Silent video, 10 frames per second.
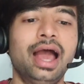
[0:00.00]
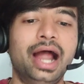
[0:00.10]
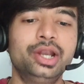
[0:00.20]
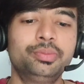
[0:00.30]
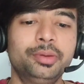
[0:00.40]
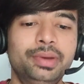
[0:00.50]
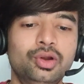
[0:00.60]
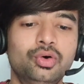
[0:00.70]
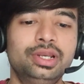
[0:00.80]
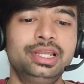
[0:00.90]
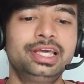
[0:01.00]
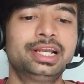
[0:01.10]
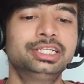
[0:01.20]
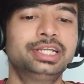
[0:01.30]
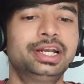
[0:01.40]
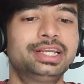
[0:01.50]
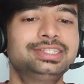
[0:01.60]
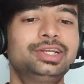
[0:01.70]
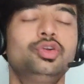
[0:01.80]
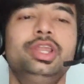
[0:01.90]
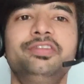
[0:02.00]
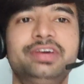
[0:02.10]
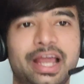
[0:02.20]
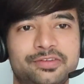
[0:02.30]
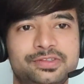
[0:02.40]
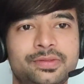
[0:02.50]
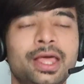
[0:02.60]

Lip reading: And you prepare only linked list and trees and you leave graphs.